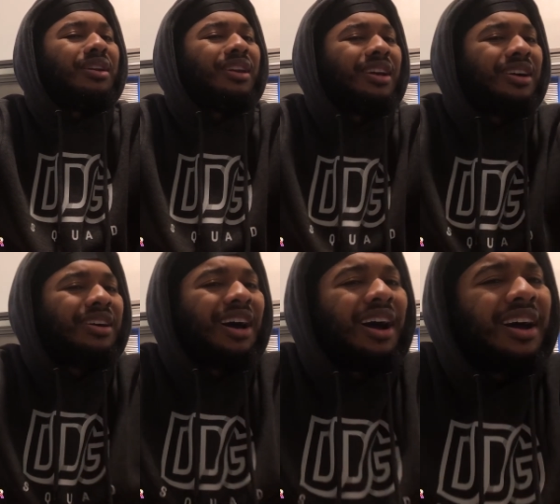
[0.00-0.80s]

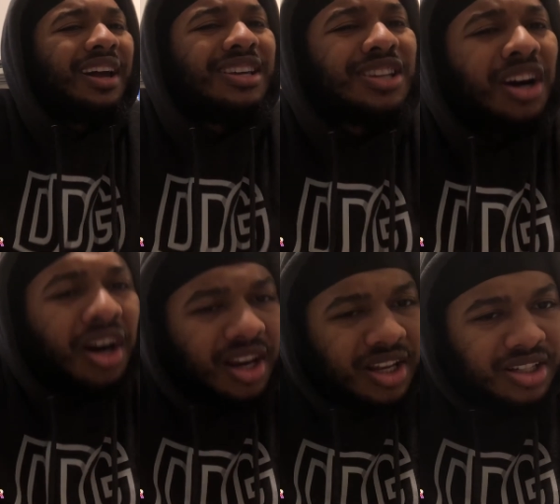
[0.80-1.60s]
Nigga, it's
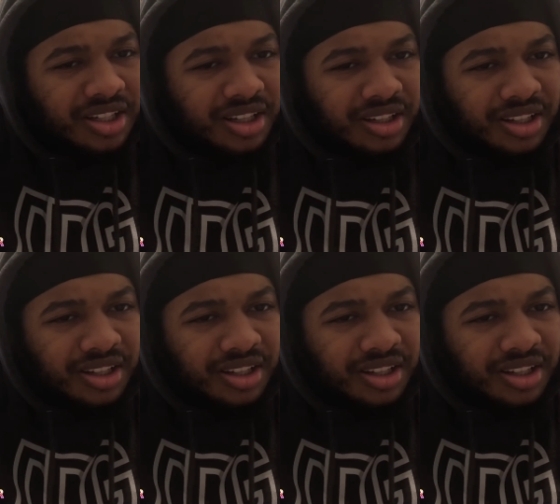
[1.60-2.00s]
college, nigga.